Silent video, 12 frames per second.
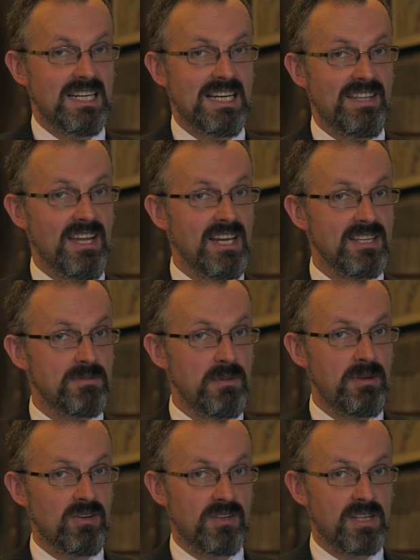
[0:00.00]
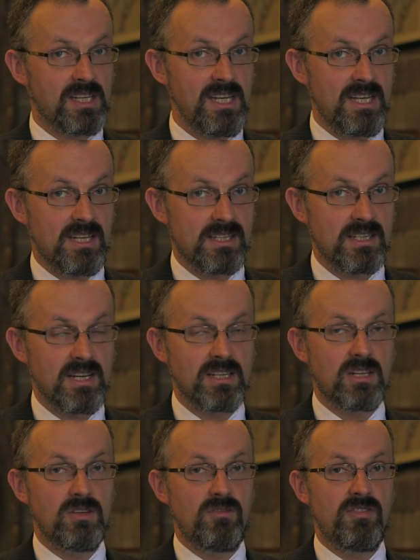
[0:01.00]
And that is maybe not the case,
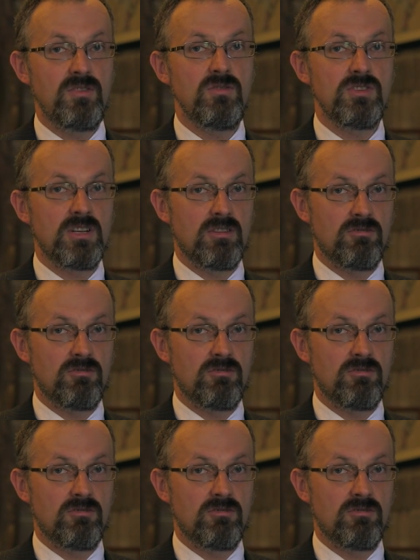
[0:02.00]
and confusion